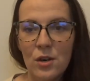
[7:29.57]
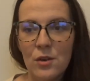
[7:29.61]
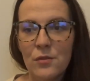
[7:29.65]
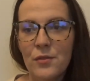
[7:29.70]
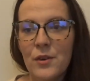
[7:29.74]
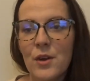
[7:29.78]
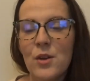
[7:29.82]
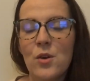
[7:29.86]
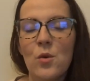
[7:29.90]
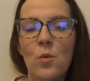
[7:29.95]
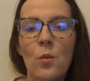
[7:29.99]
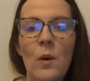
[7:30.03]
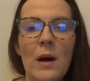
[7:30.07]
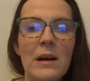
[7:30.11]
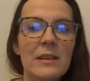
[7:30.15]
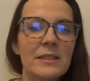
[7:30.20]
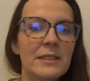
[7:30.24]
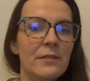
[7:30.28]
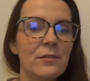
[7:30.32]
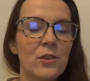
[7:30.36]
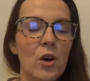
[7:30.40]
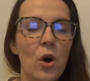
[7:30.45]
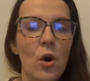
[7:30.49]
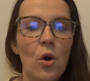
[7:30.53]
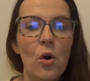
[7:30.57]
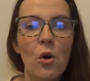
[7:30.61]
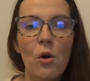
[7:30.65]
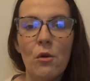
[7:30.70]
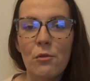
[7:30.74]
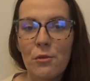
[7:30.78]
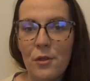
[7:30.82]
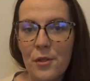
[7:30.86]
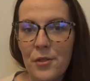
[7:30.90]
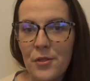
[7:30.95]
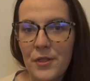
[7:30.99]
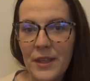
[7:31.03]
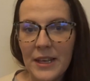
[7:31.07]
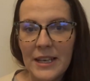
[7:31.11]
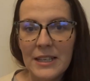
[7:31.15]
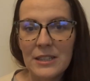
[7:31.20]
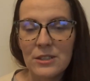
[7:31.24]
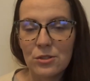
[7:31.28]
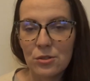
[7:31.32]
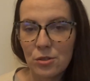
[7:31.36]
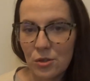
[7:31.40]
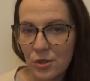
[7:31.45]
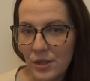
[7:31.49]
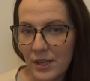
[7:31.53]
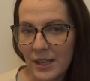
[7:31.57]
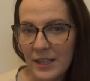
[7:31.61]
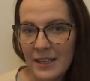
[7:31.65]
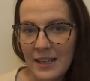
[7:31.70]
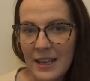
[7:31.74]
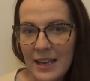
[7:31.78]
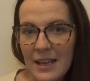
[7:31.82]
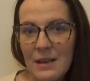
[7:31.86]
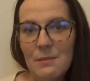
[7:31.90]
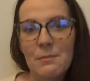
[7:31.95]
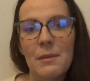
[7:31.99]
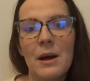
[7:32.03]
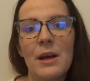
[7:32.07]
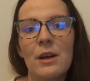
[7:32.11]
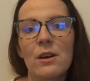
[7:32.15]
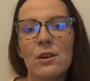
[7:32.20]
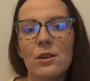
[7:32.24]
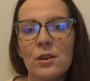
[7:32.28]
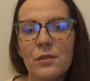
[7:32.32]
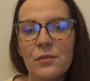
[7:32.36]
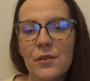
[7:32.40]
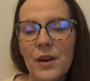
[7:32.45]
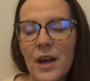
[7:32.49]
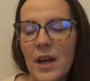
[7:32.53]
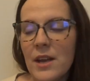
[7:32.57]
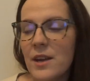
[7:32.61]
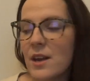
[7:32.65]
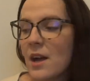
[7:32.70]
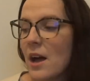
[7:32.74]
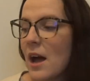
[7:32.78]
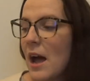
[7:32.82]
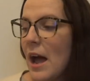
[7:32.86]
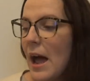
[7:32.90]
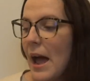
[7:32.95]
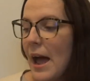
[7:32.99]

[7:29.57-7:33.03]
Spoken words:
oven whilst I've got other things cooking in my oven.